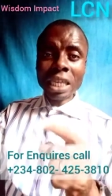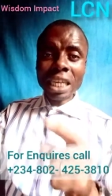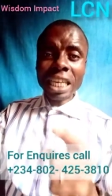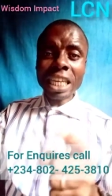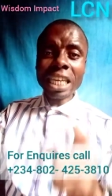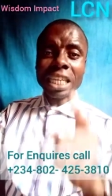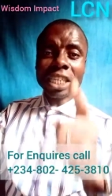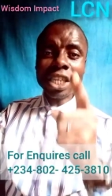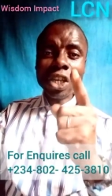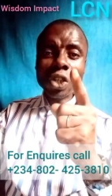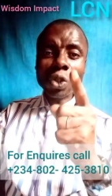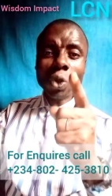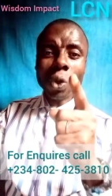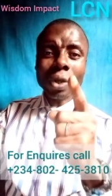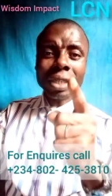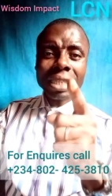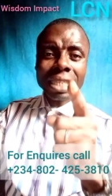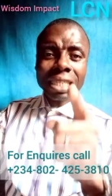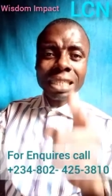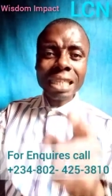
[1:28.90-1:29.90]
in no
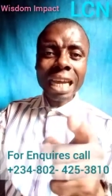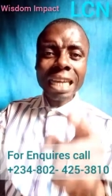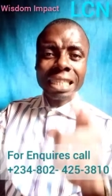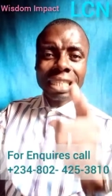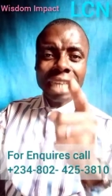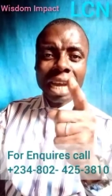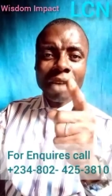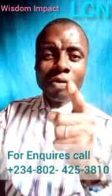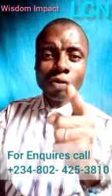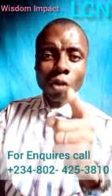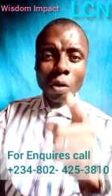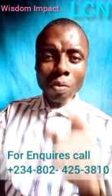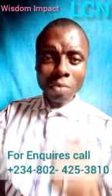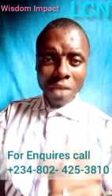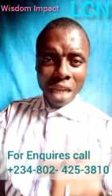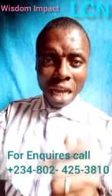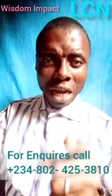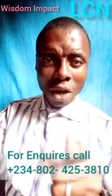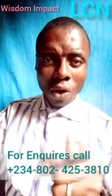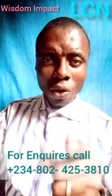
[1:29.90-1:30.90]
distant time from
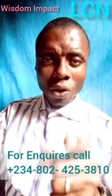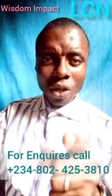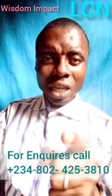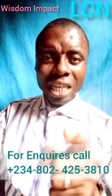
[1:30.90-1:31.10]
now,